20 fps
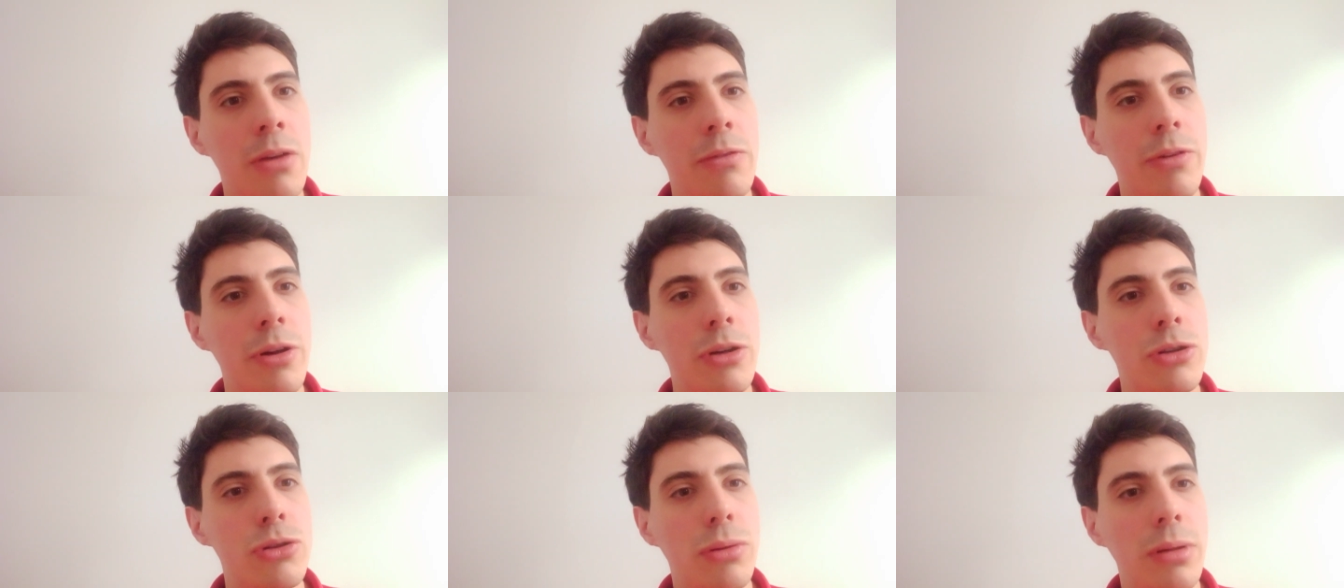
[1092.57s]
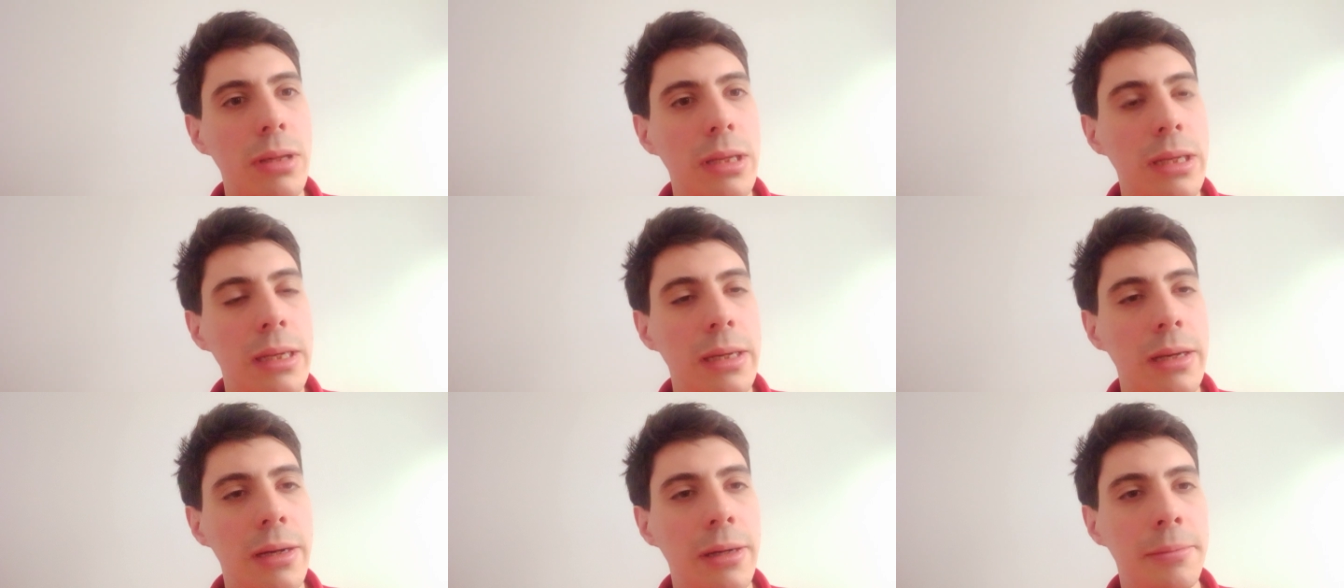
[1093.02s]

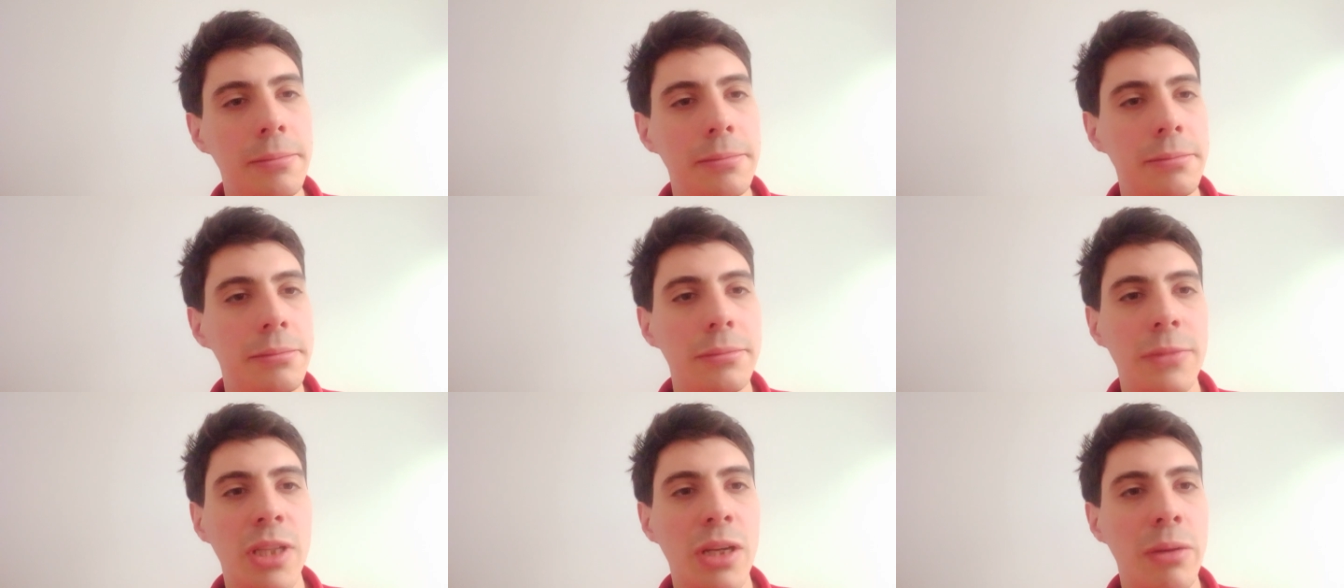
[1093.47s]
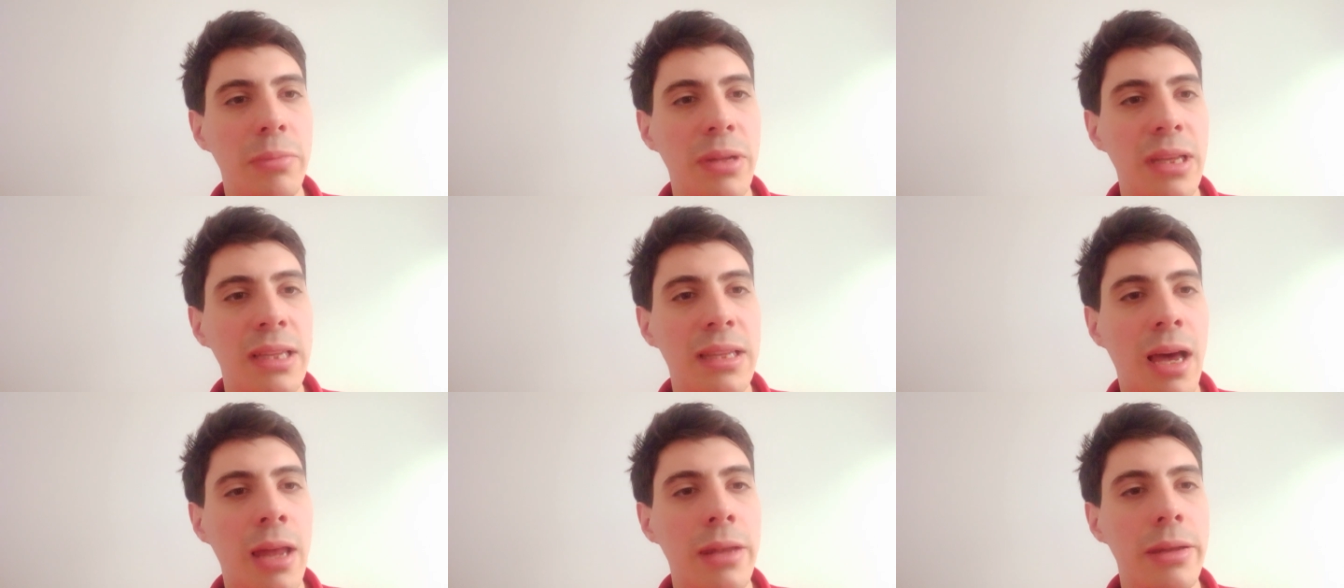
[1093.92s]
virtually um,
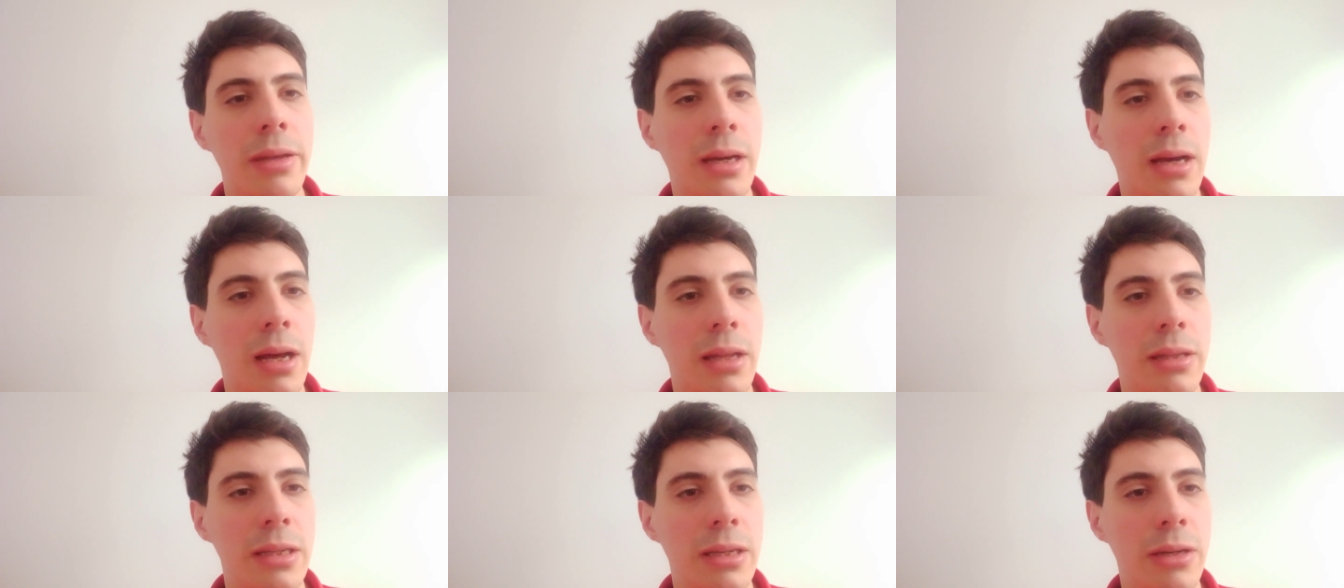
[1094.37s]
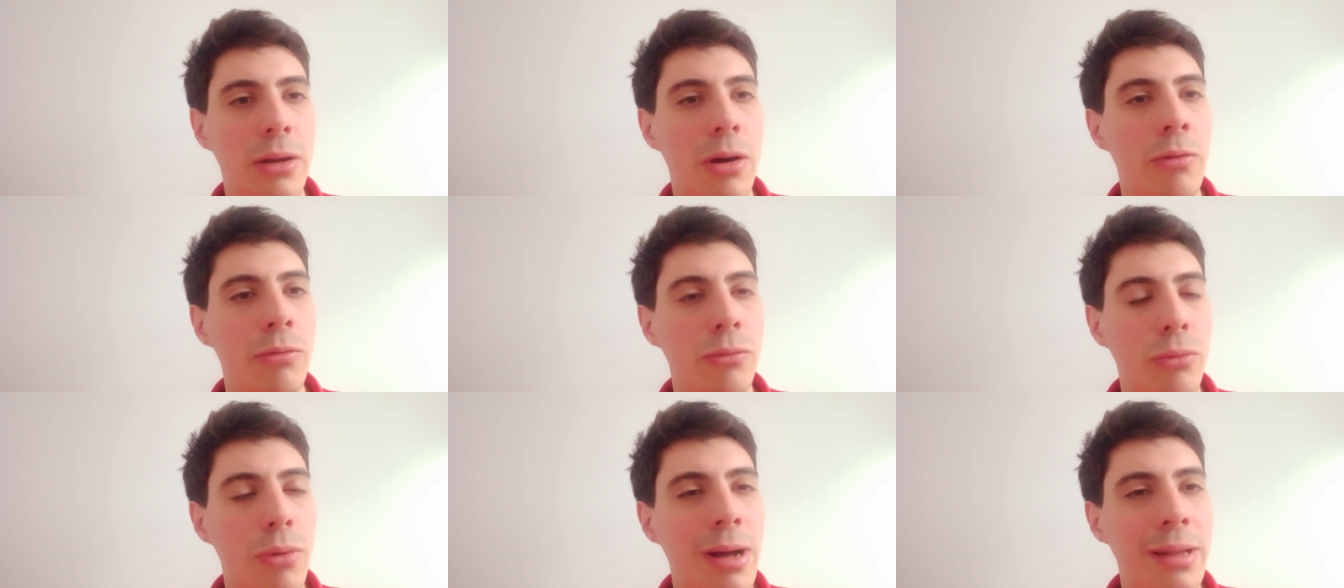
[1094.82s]
complete undercutting
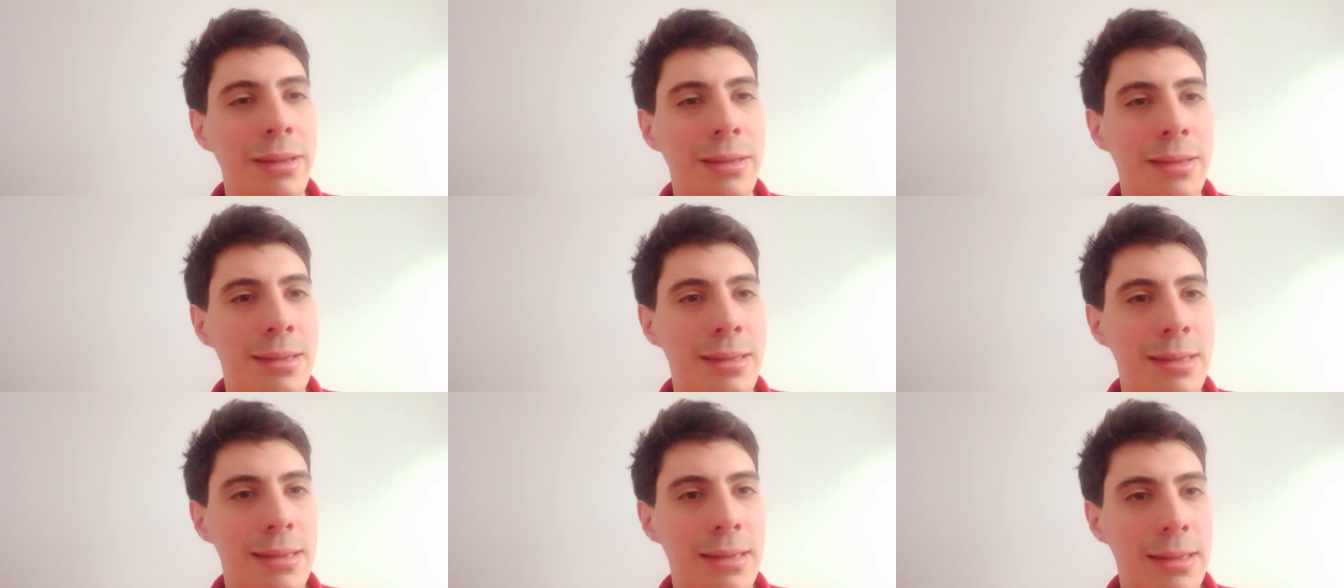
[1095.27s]
of what